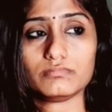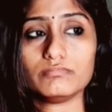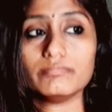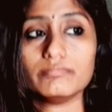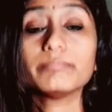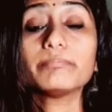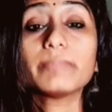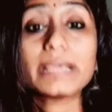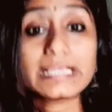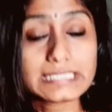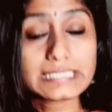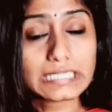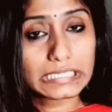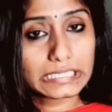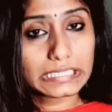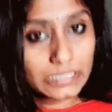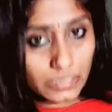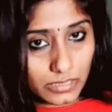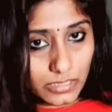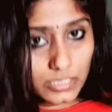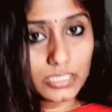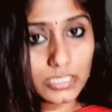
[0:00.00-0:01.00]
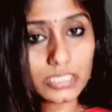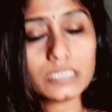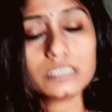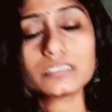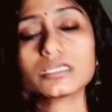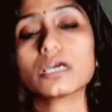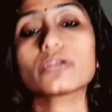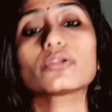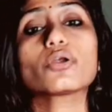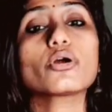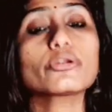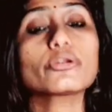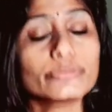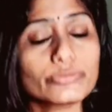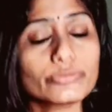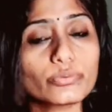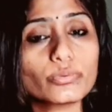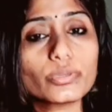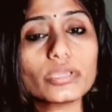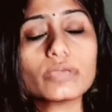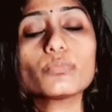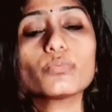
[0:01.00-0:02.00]
basically girls are not
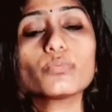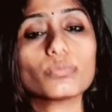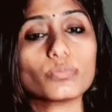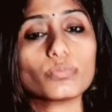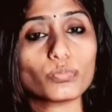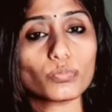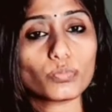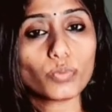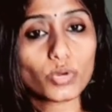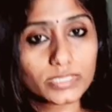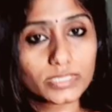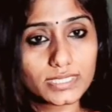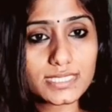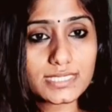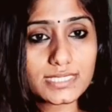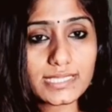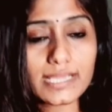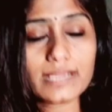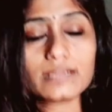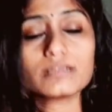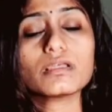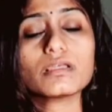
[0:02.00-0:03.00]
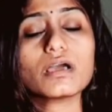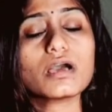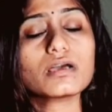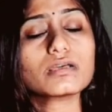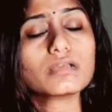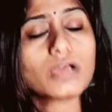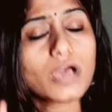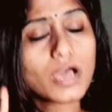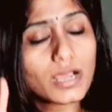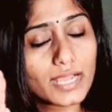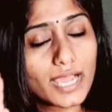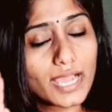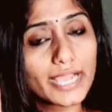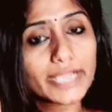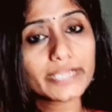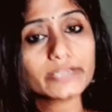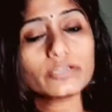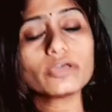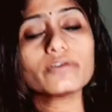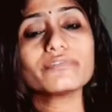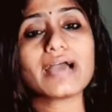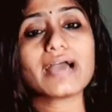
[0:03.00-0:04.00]
knowing what is that, a
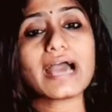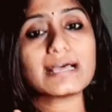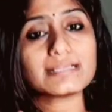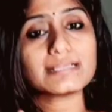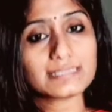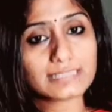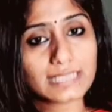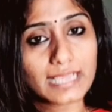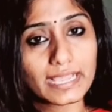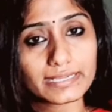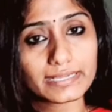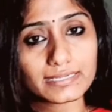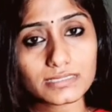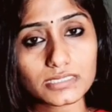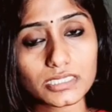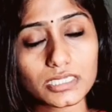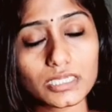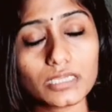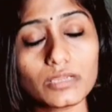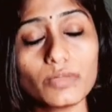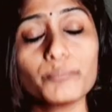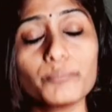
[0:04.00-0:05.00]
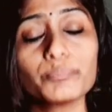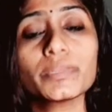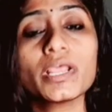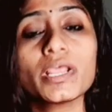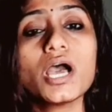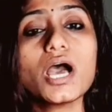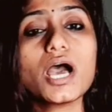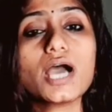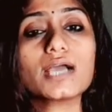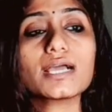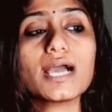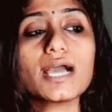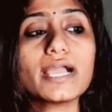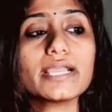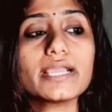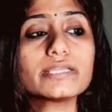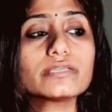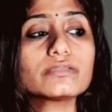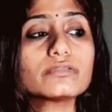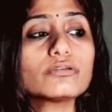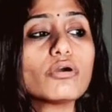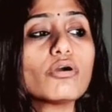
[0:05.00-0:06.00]
kind of anxiety, a
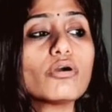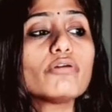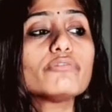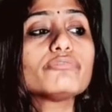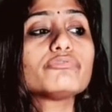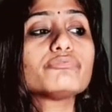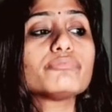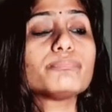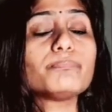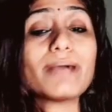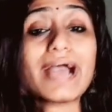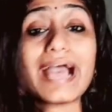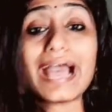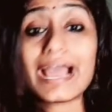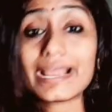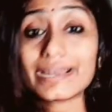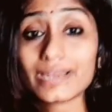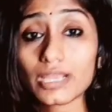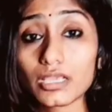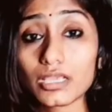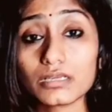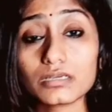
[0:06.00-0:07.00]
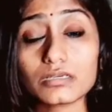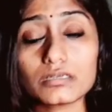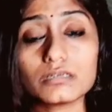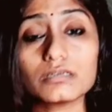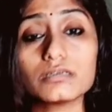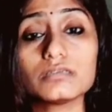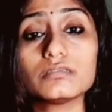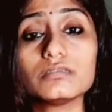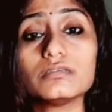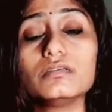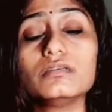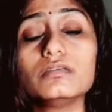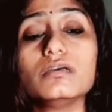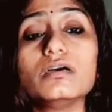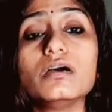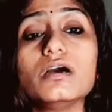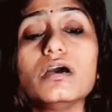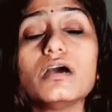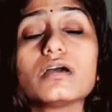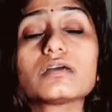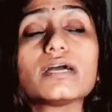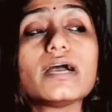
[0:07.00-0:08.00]
kind of panic,
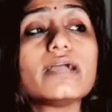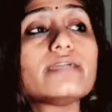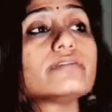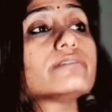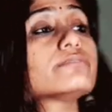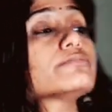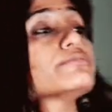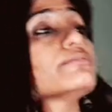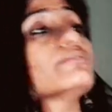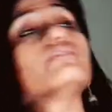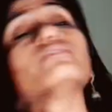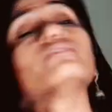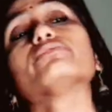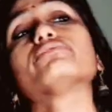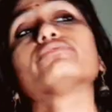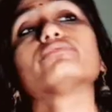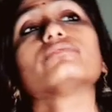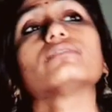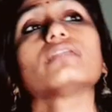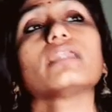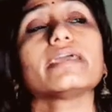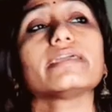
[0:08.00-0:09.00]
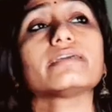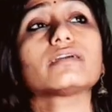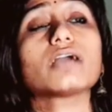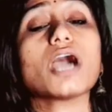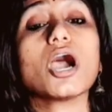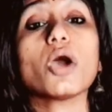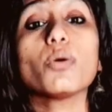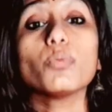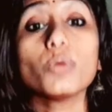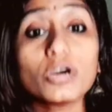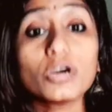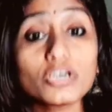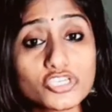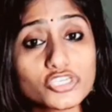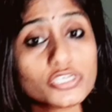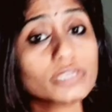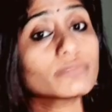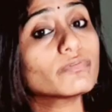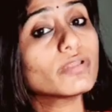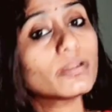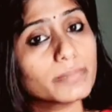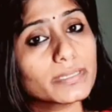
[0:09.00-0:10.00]
a kind of like
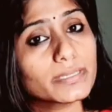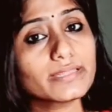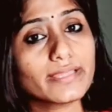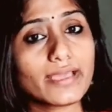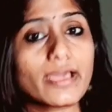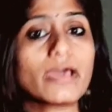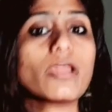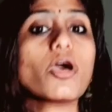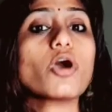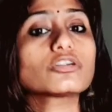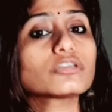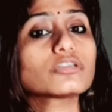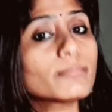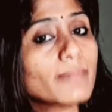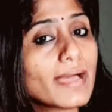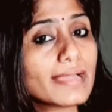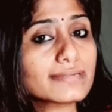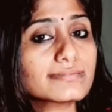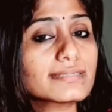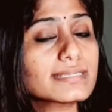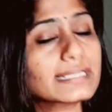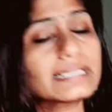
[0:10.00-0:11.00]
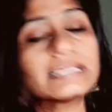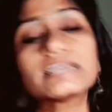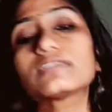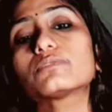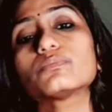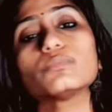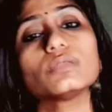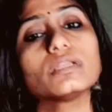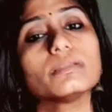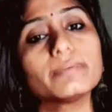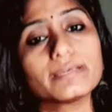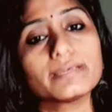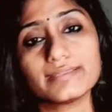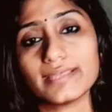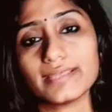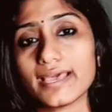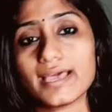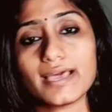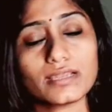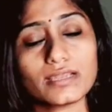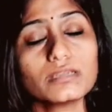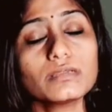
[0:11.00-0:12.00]
aversion will be there, automatically it will be
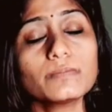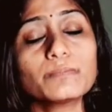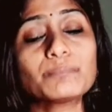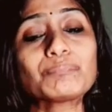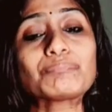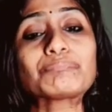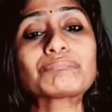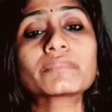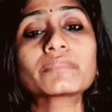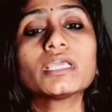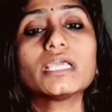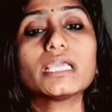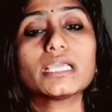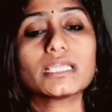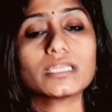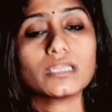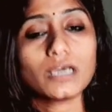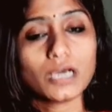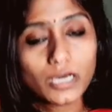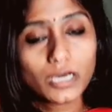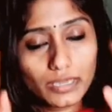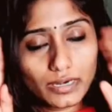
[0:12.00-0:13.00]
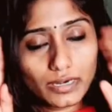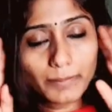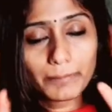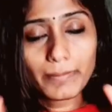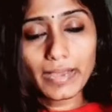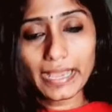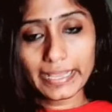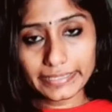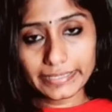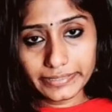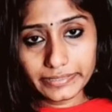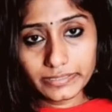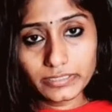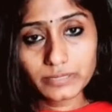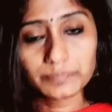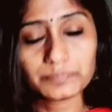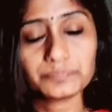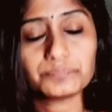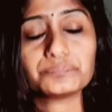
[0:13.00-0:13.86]
there in her mind.